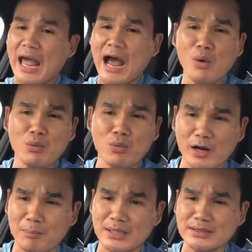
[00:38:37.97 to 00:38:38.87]
how we
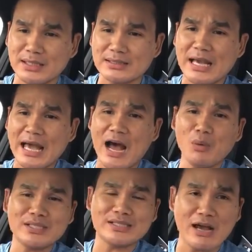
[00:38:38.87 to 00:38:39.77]
run our business,
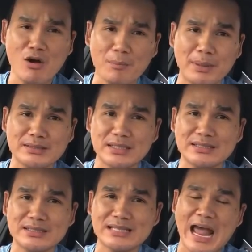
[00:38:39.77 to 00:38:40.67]
how we scale our
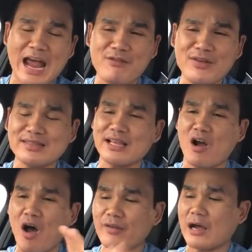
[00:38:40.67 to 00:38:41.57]
business,
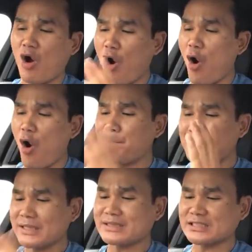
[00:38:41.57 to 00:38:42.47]
everything, the whole
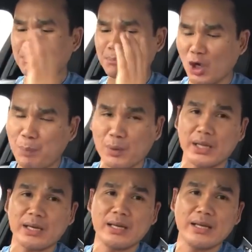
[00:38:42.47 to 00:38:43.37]
business
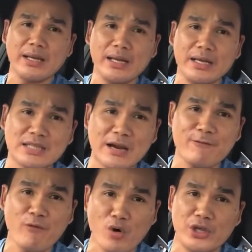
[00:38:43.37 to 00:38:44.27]
blueprint is
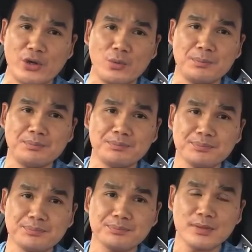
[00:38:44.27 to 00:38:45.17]
there for you.
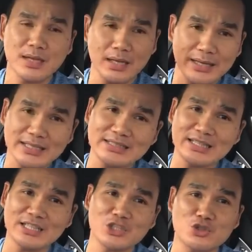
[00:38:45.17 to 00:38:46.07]
The link is
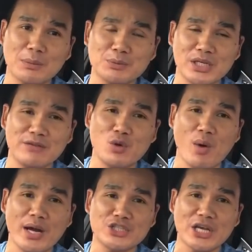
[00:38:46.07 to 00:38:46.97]
in the description if
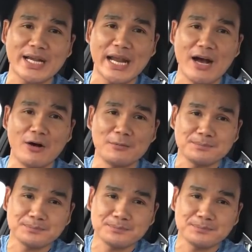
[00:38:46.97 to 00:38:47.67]
you want to check it out.